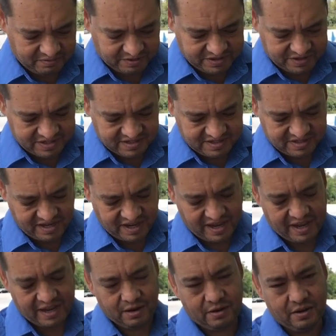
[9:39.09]
which is an
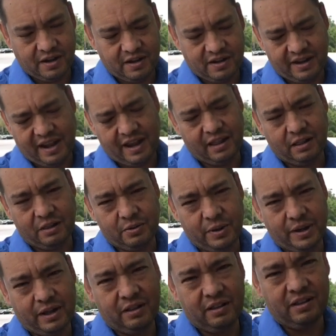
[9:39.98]

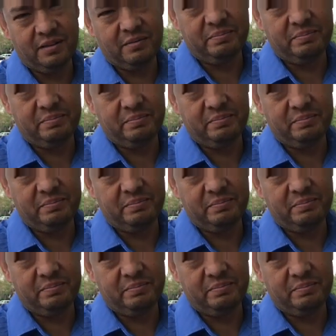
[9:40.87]
LOL